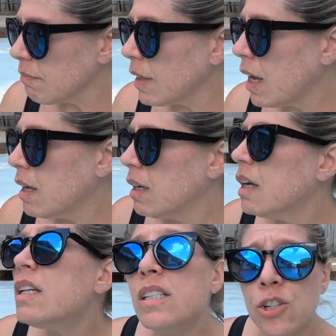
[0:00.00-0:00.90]
To try and help
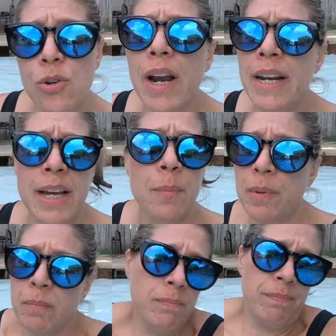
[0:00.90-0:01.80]
him. To try and help
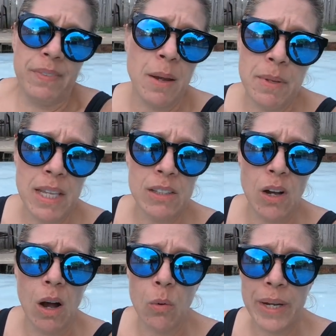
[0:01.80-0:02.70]
him. I mean,
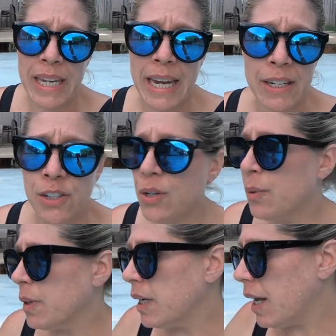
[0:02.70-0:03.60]
that's all we can
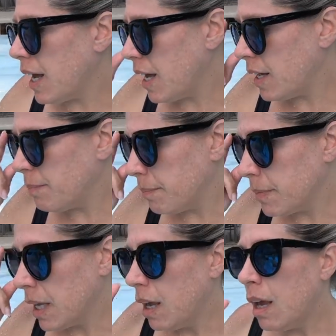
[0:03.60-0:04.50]
do. Um,
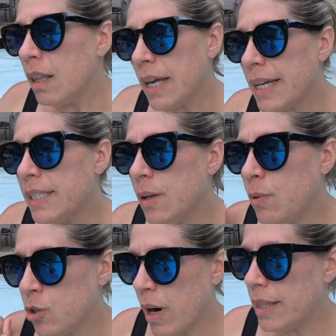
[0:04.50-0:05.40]
like I said,
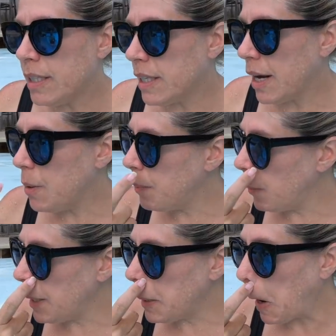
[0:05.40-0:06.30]
we tried the
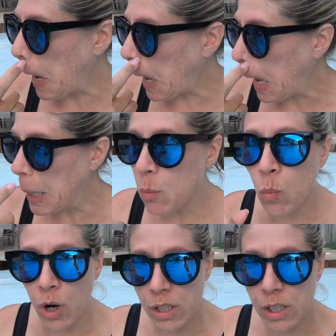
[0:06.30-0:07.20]
Cytopoint. It
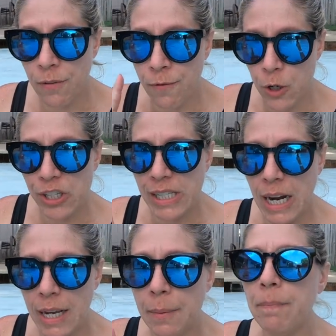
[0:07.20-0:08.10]
worked the first
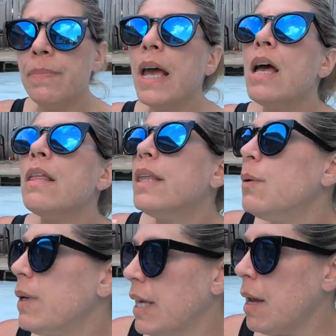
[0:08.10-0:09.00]
time
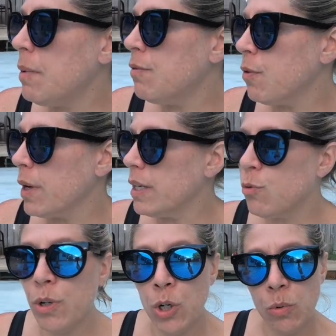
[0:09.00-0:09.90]
then we came in for
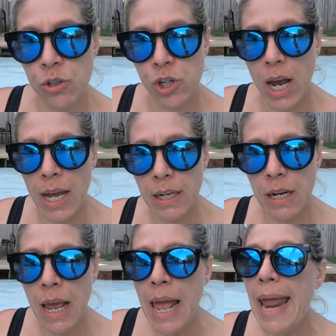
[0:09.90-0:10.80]
his renewal shot,
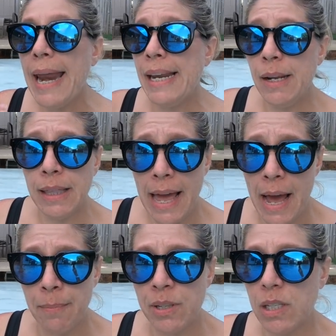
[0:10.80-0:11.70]
and he
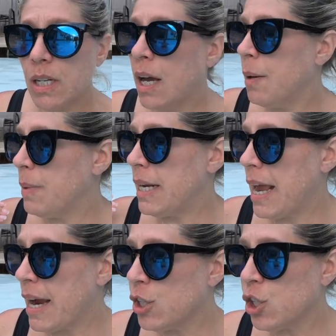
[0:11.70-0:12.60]
lapsed. Um,
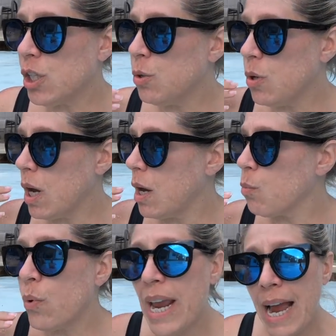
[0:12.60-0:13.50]
it actually
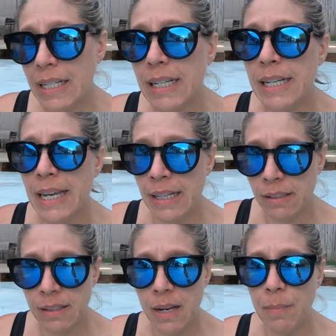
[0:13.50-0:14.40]
reacted
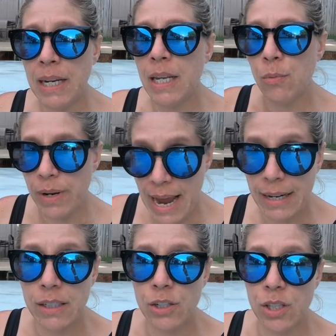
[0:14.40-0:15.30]
against him, and he
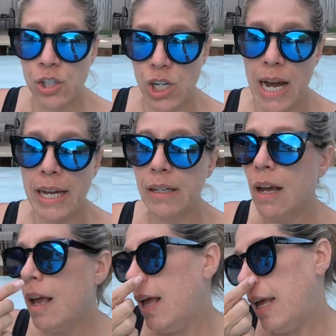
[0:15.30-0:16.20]
reacted to the shot.
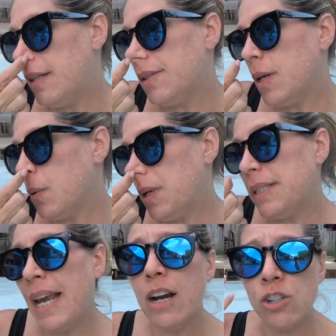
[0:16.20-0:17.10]
And so
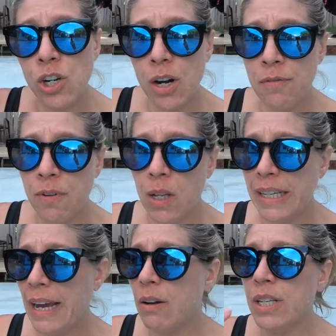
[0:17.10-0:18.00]
his hair started
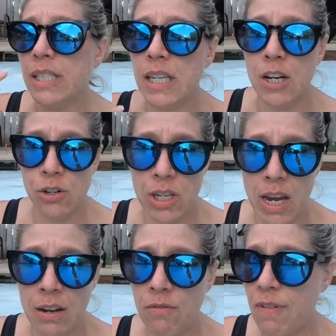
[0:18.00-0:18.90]
falling out, his ears
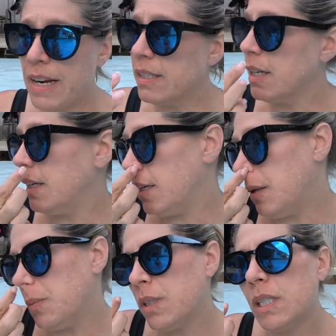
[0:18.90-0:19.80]
got infected.
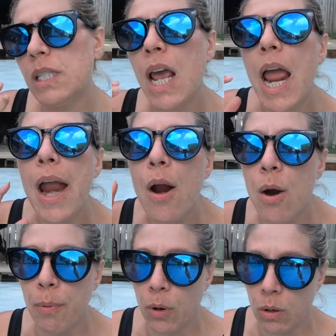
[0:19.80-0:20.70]
It was
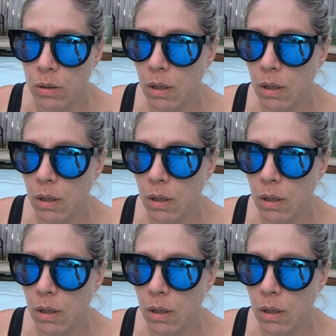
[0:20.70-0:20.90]
terrible.